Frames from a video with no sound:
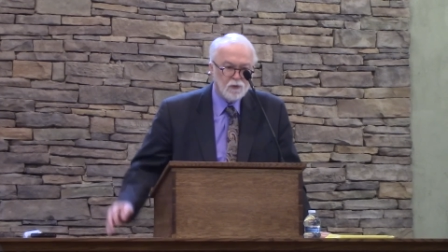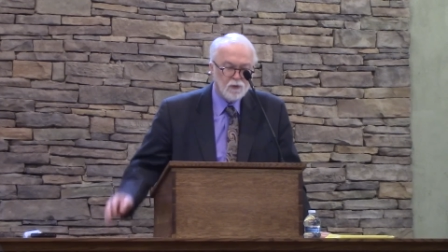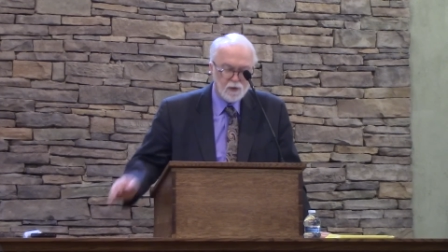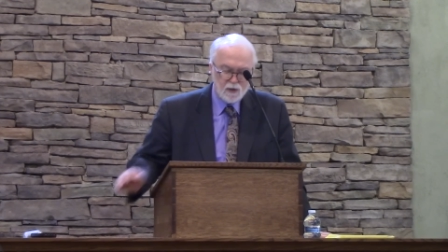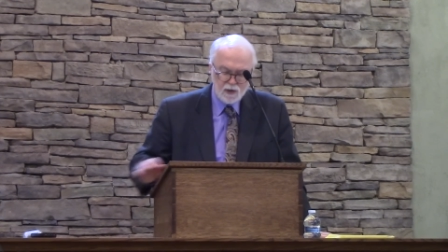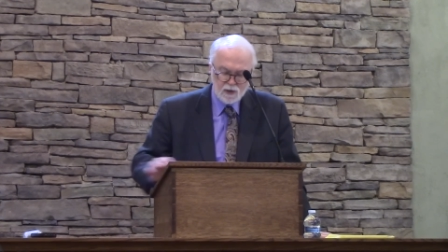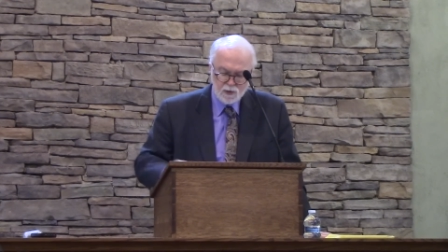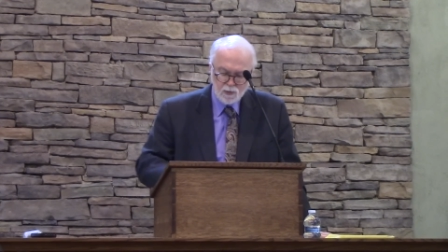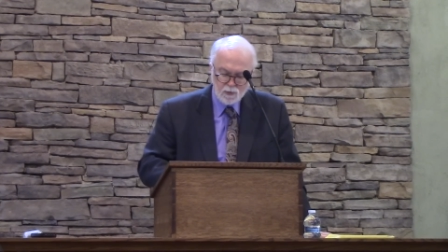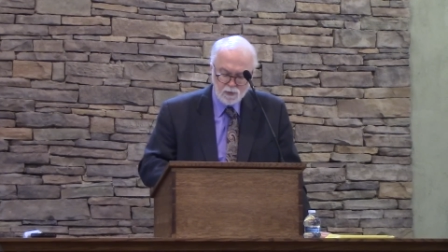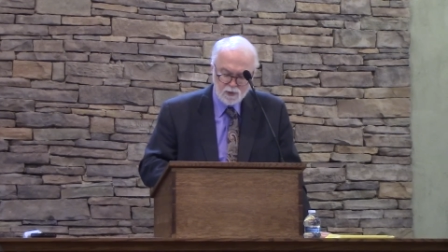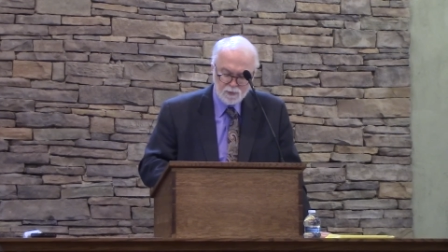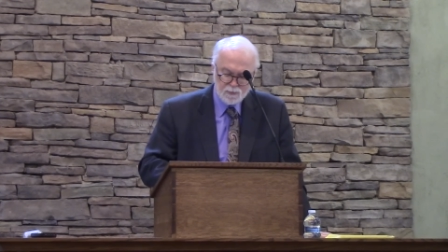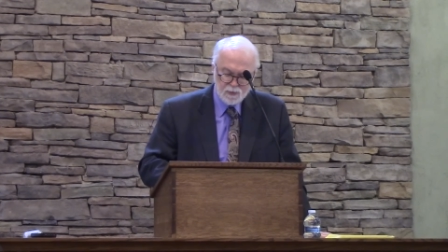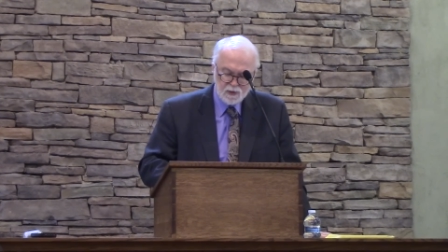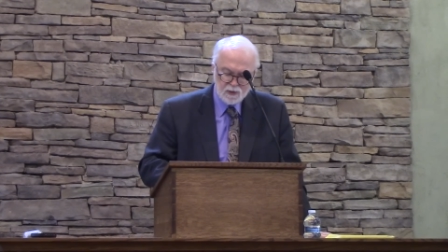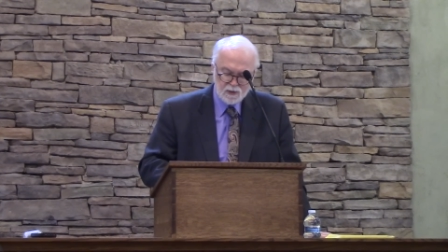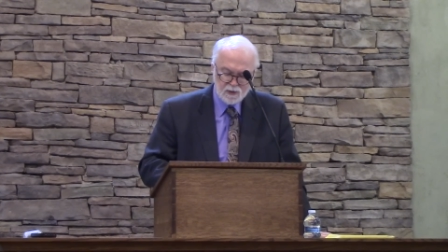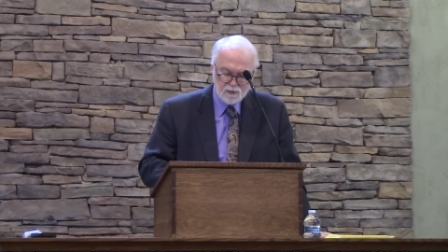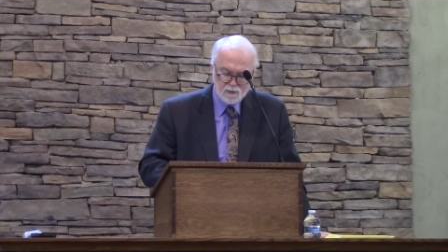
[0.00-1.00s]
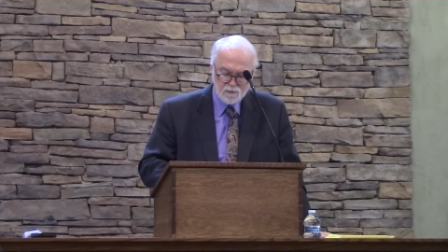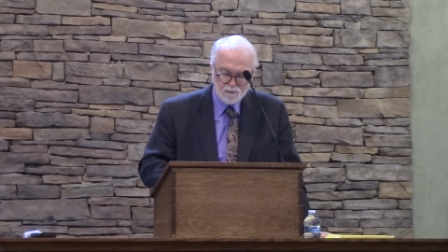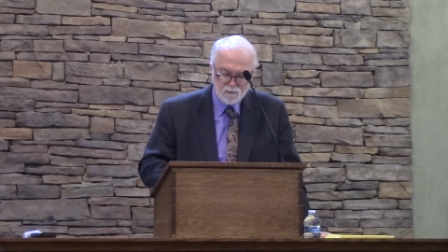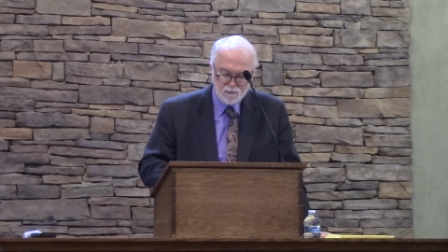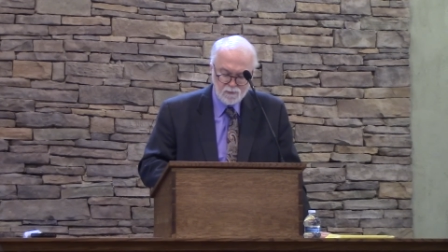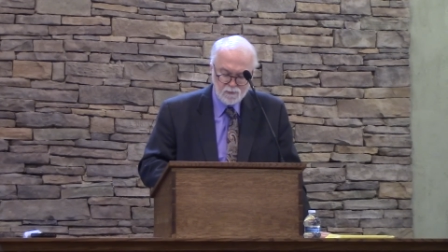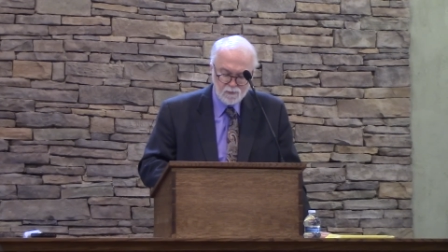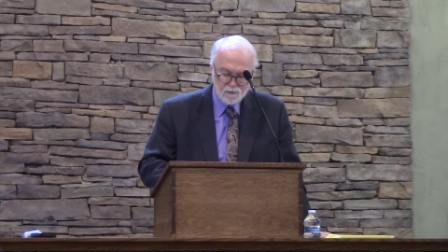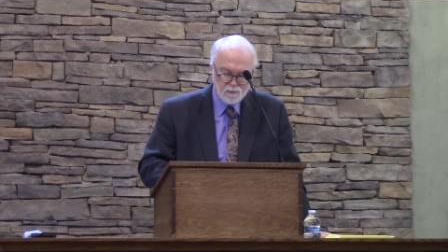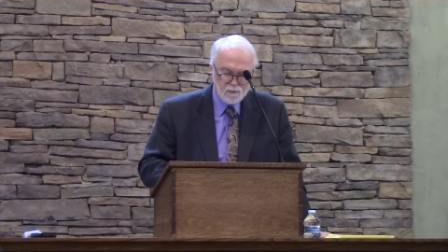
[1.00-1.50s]
Luther elsewhere speaks
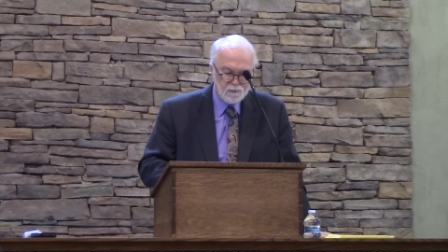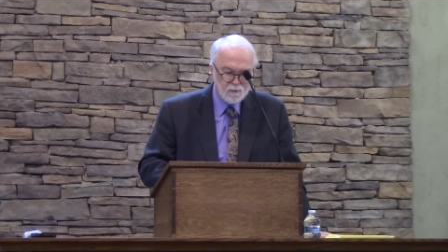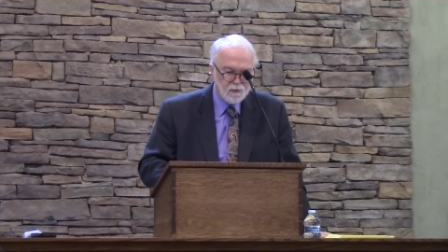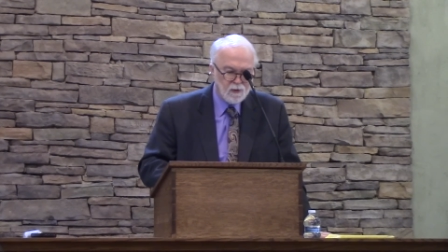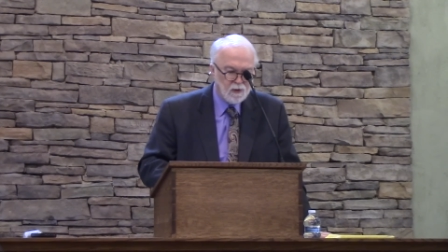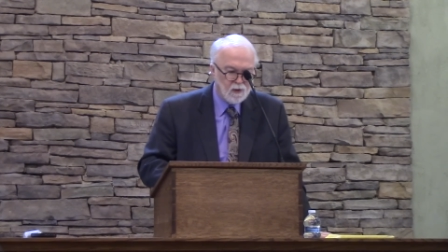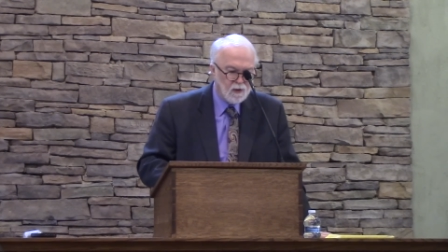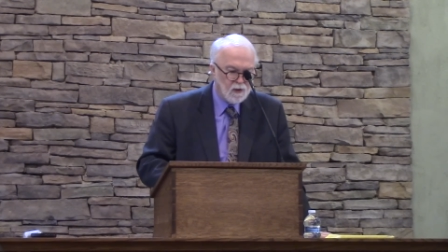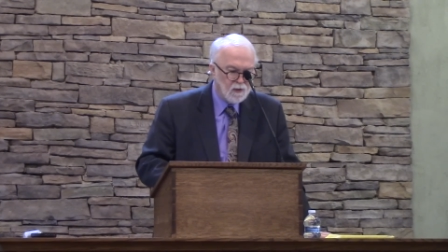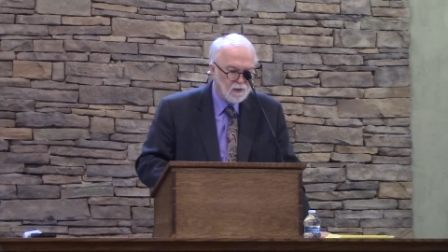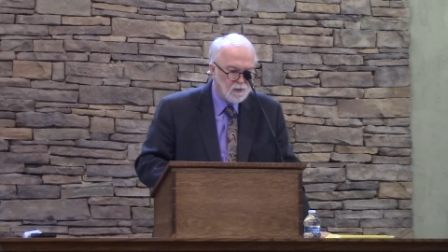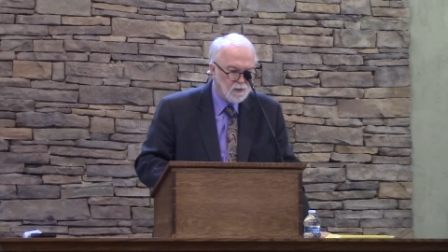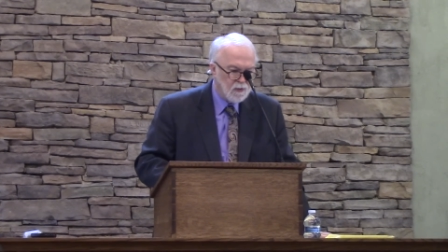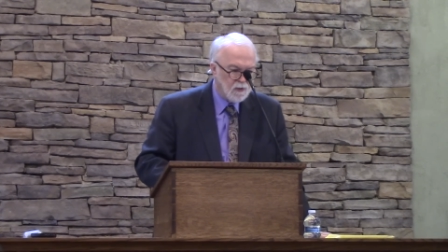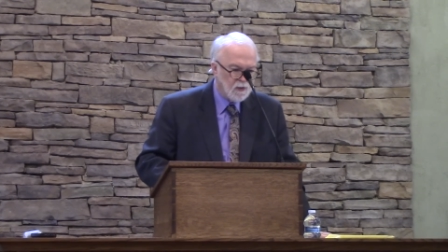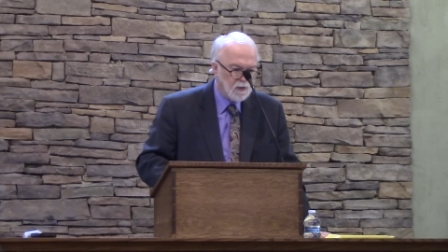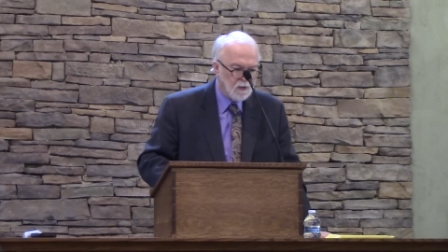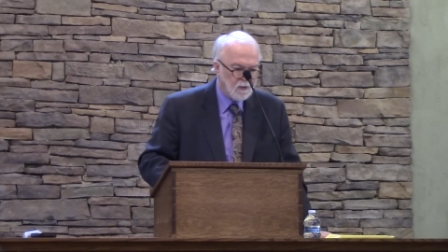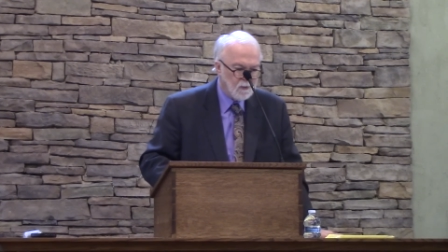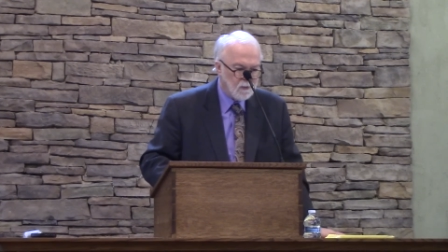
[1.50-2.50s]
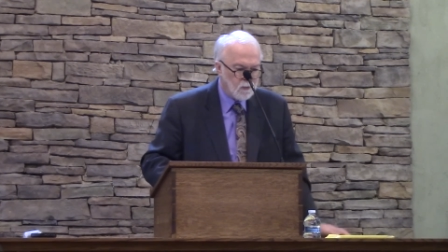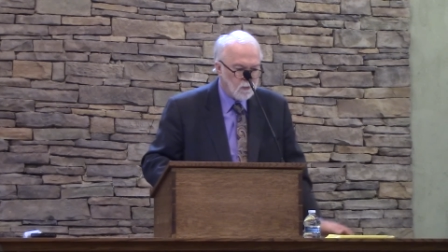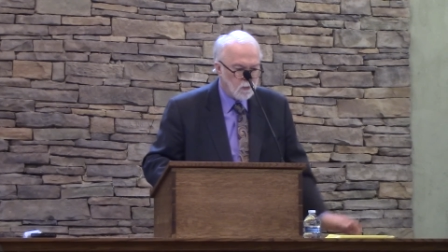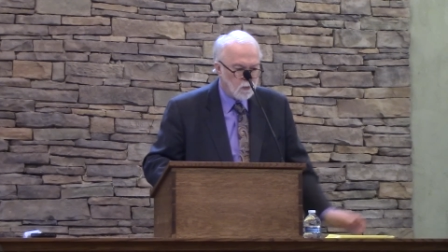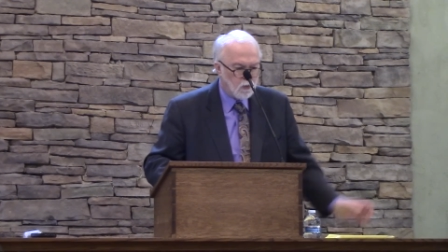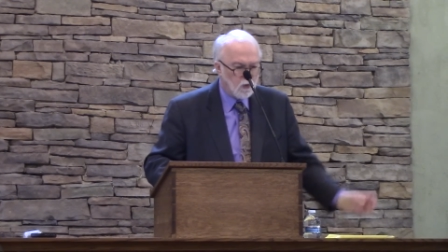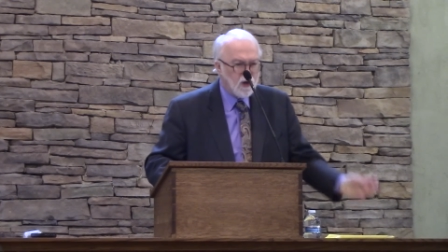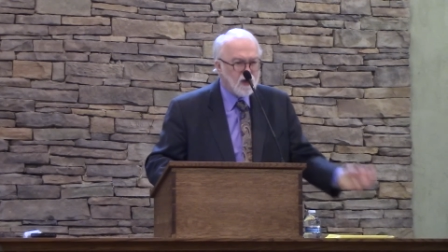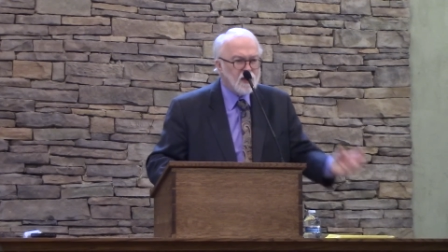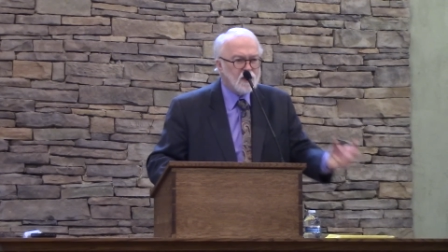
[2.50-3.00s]
of
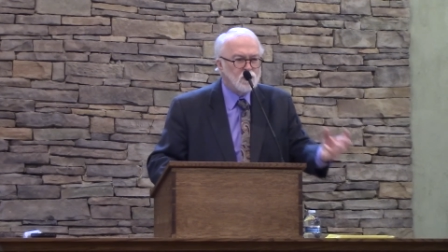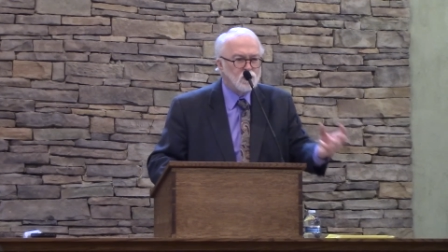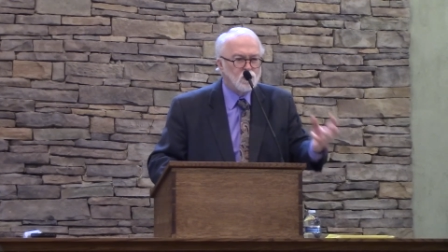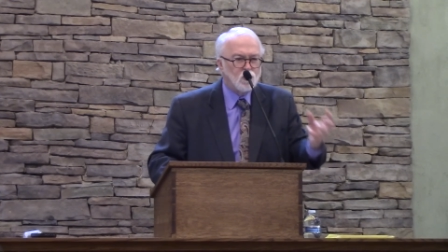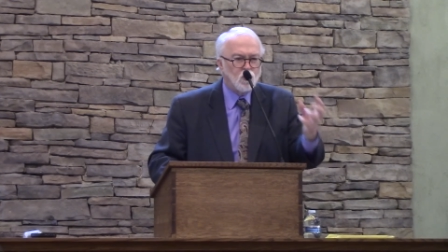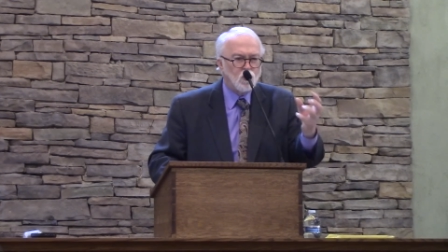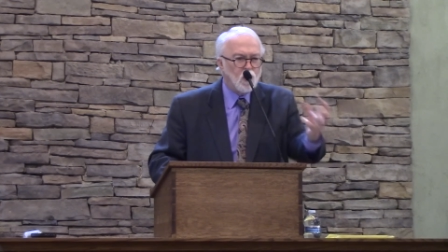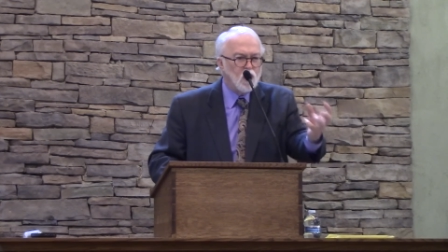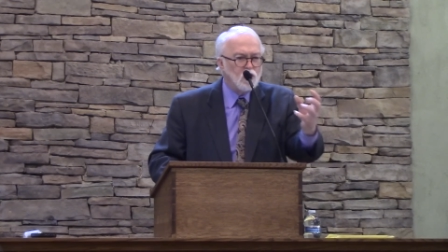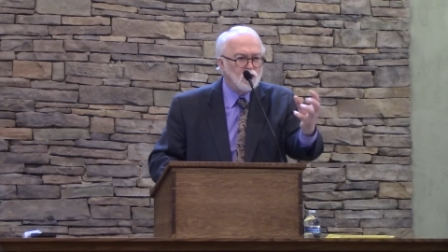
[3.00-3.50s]
the red,